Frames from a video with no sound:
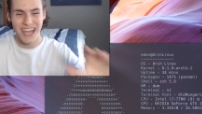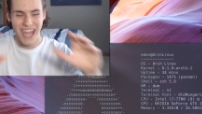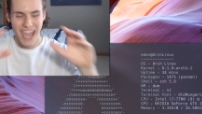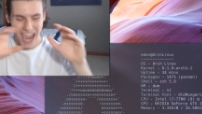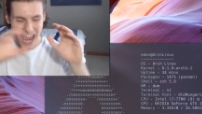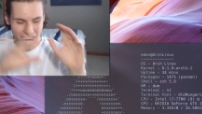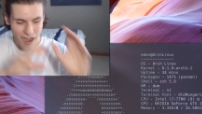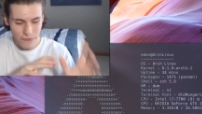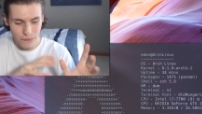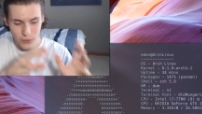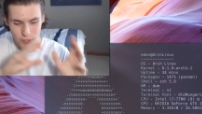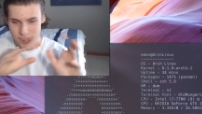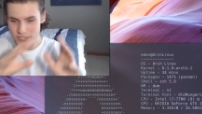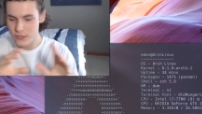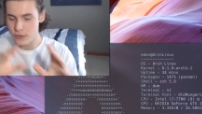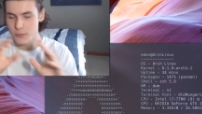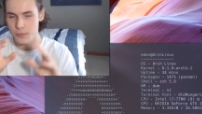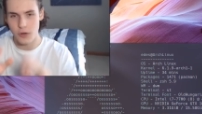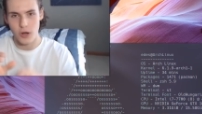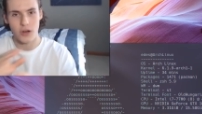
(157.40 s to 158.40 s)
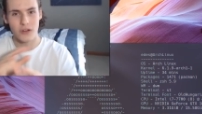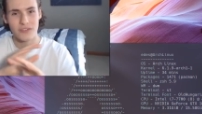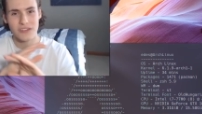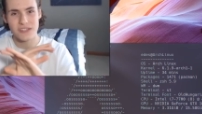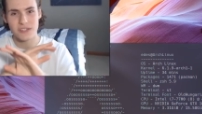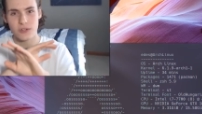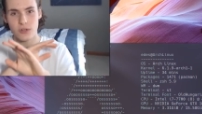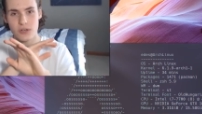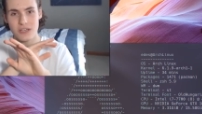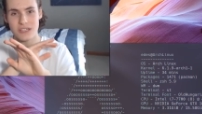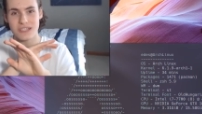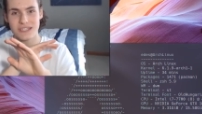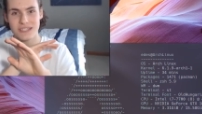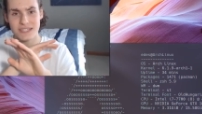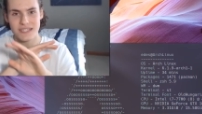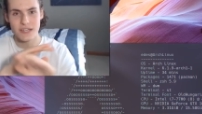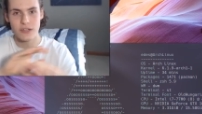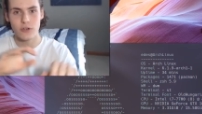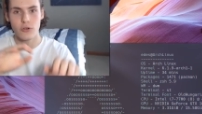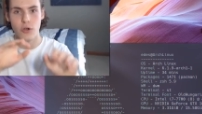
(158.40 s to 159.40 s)
Every single pro there's not a
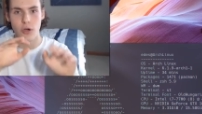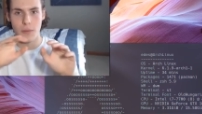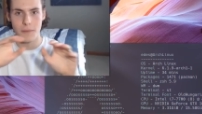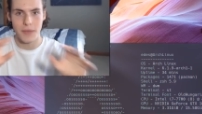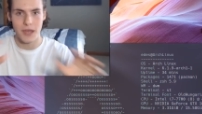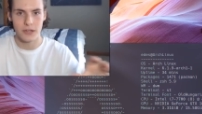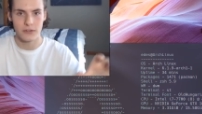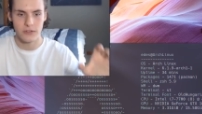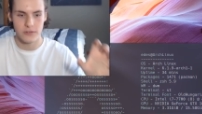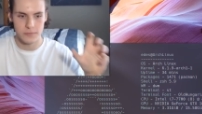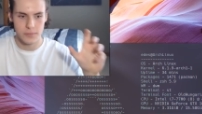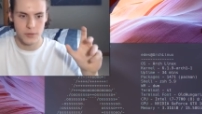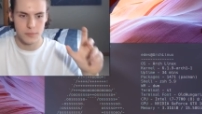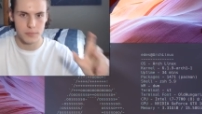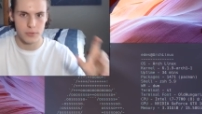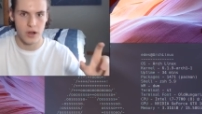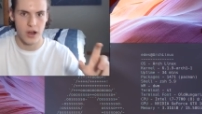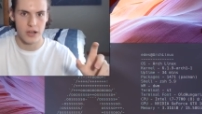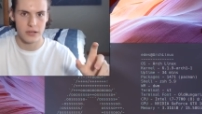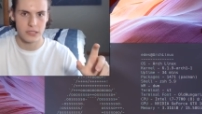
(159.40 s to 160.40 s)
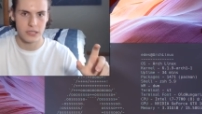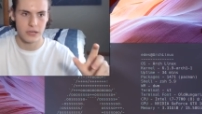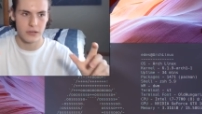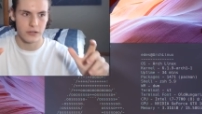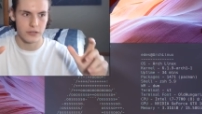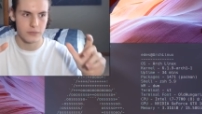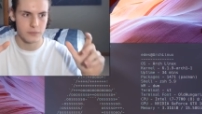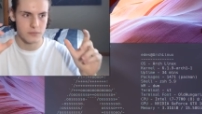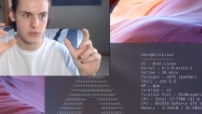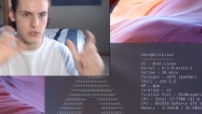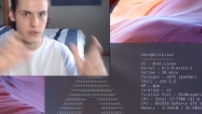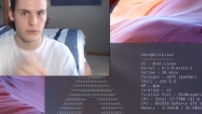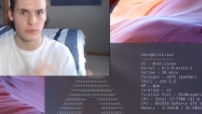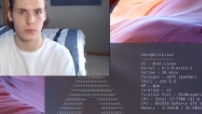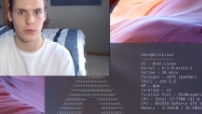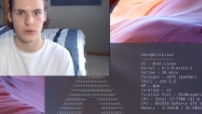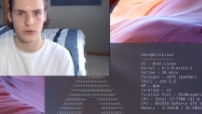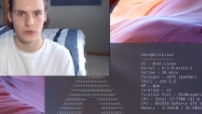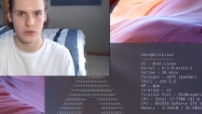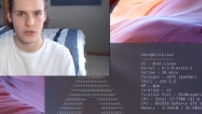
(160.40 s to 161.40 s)
single amount of proprietary software
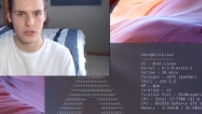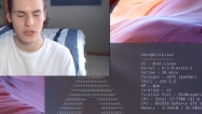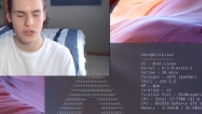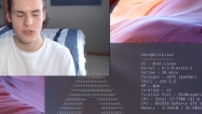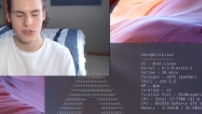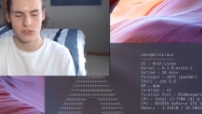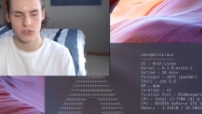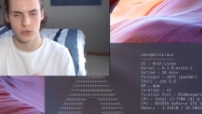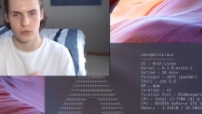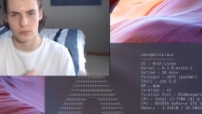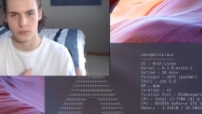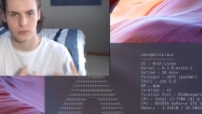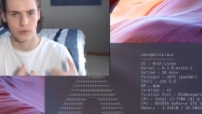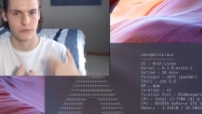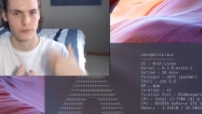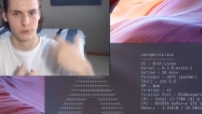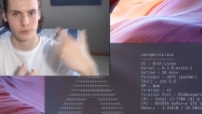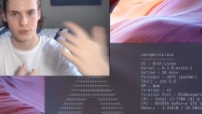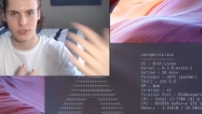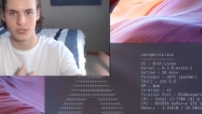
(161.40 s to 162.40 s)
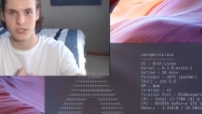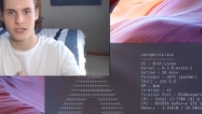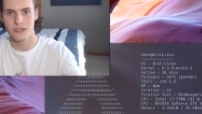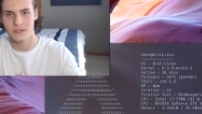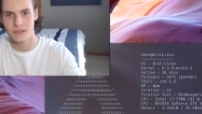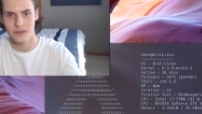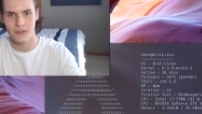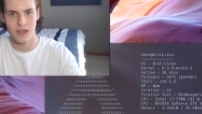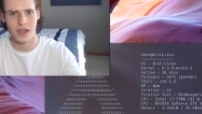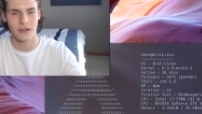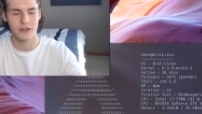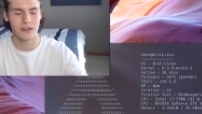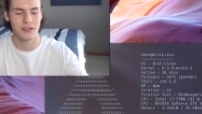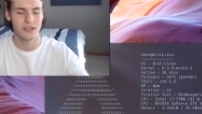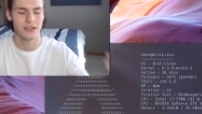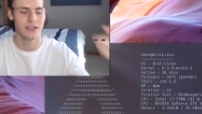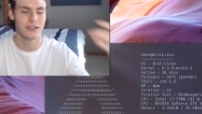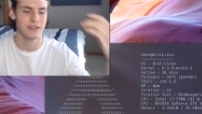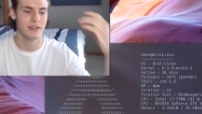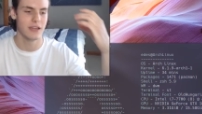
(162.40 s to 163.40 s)
on it. So if you're really into that,
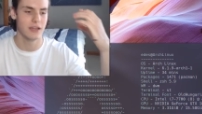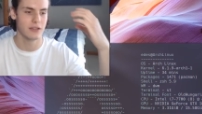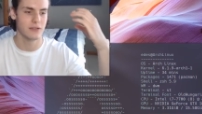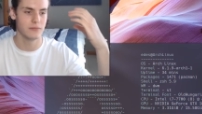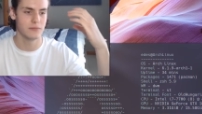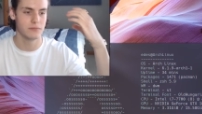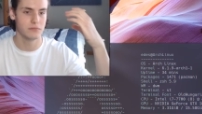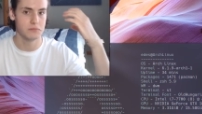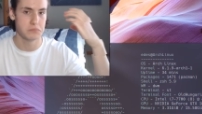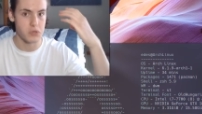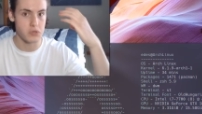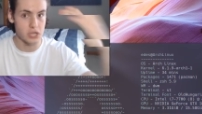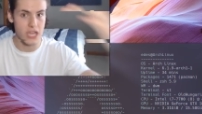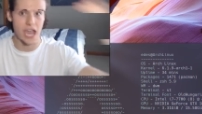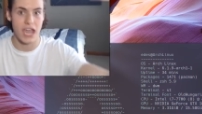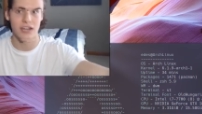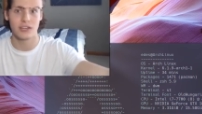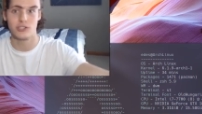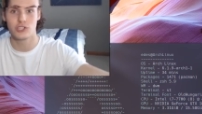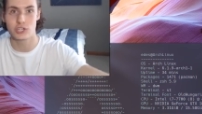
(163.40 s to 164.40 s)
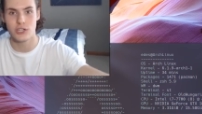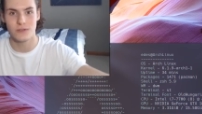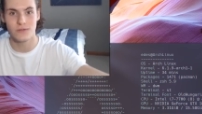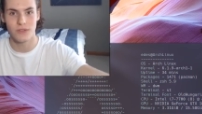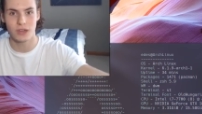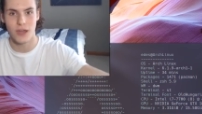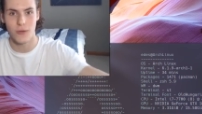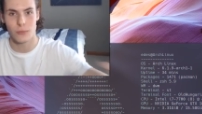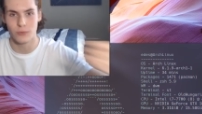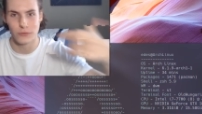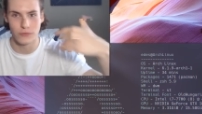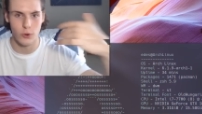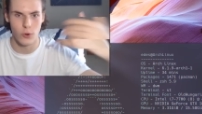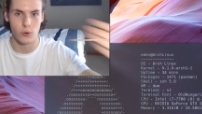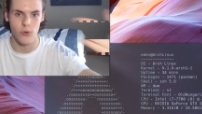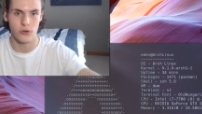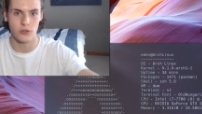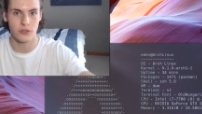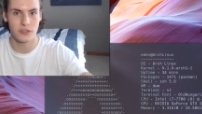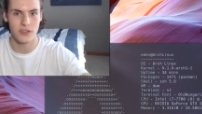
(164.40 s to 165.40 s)
then you can achieve that with all
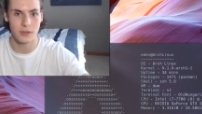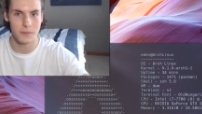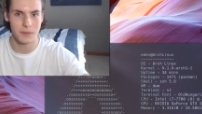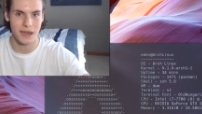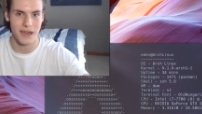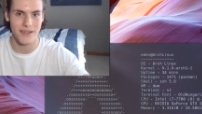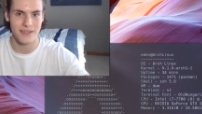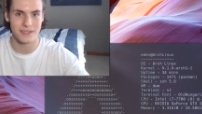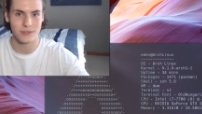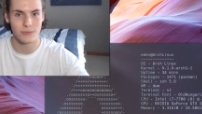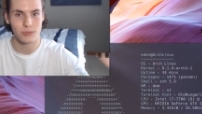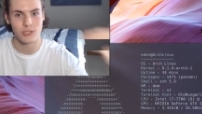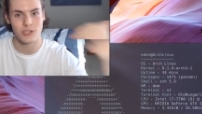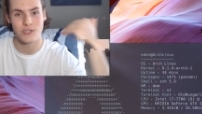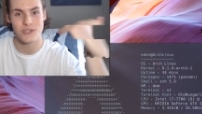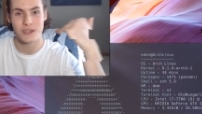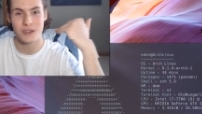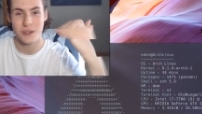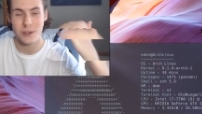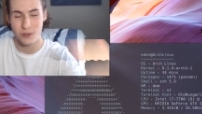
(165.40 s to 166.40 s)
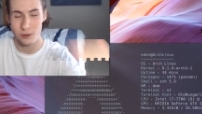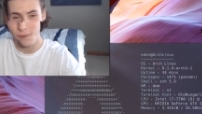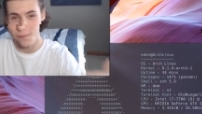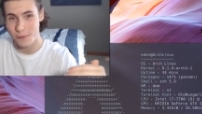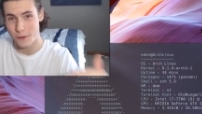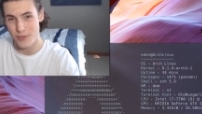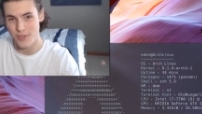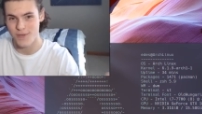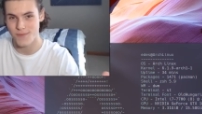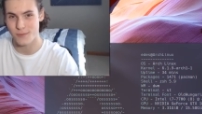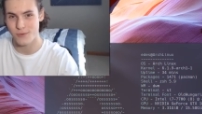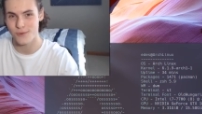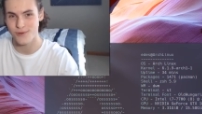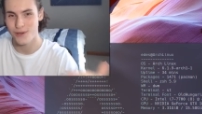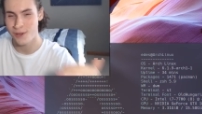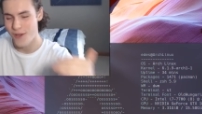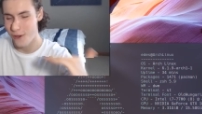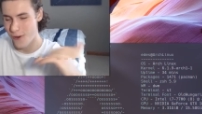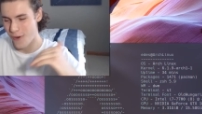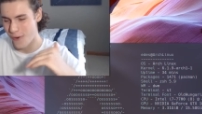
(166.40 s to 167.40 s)
the ThinkPads, which is not possible
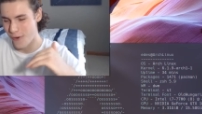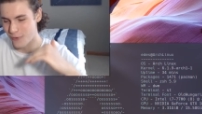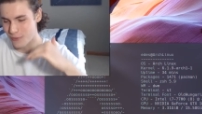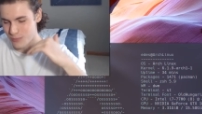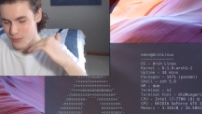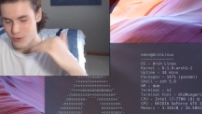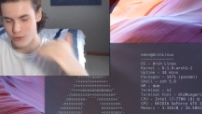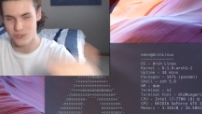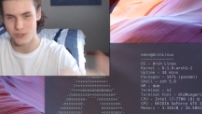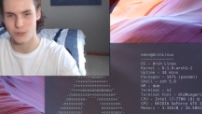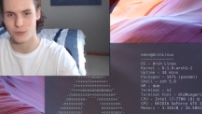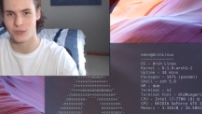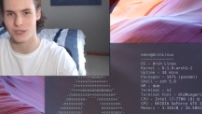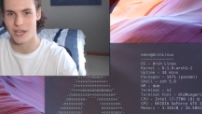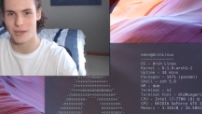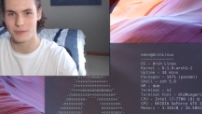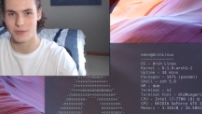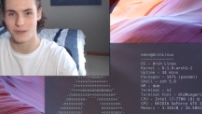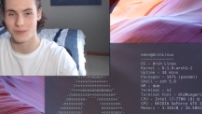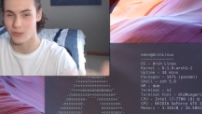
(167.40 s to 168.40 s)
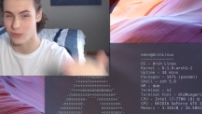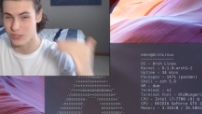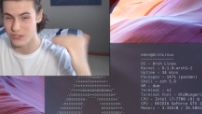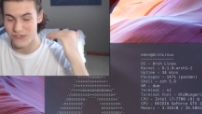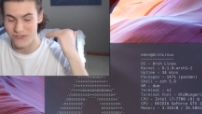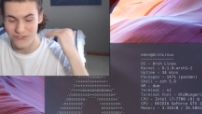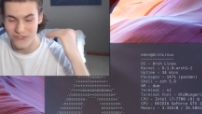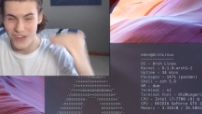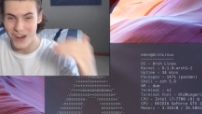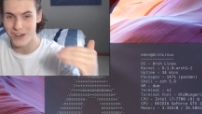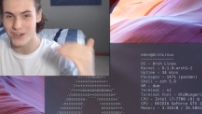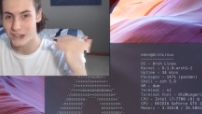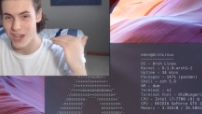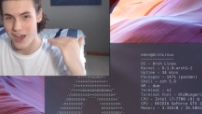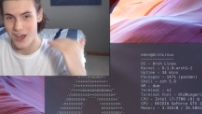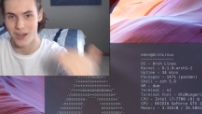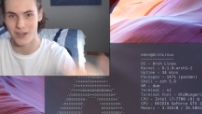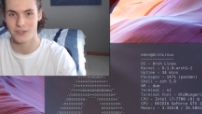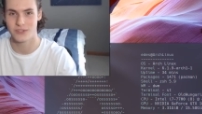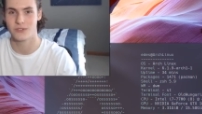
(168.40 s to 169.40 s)
on most newer laptops, so it's very
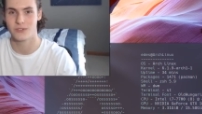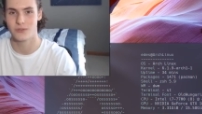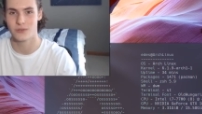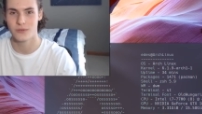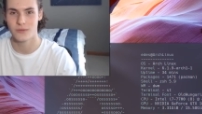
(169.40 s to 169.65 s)
hard to.